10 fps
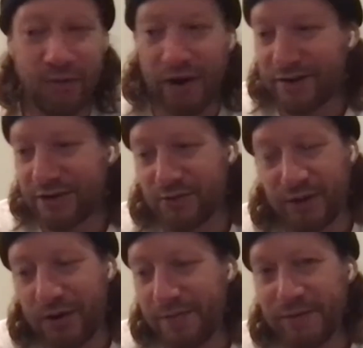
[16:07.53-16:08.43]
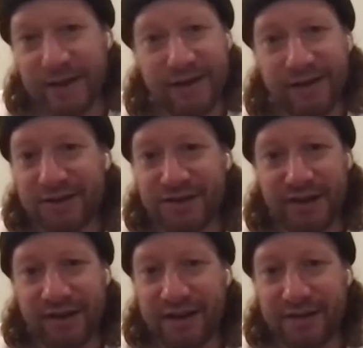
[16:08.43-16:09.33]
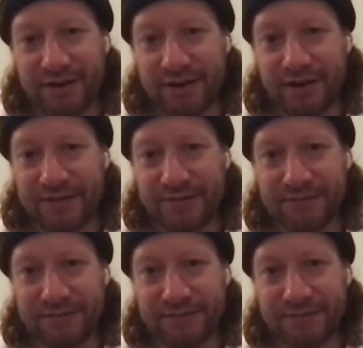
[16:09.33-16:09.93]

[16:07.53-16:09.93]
I just really want to play it in Australia, really.